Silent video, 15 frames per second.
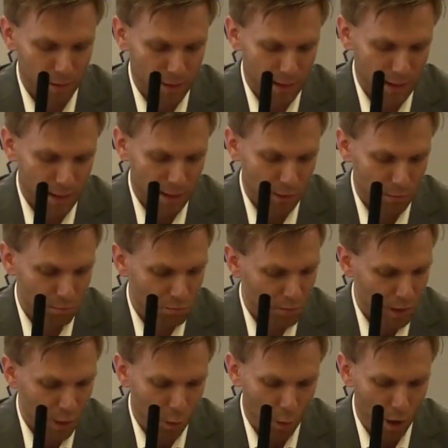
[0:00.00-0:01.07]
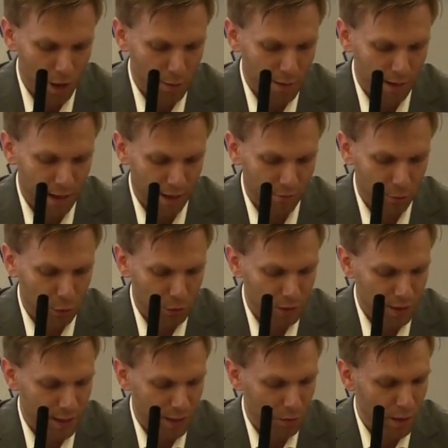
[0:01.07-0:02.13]
He wanted to be like
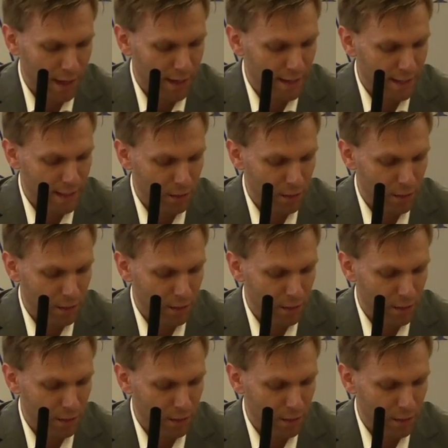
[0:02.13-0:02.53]
Fullerton anyway.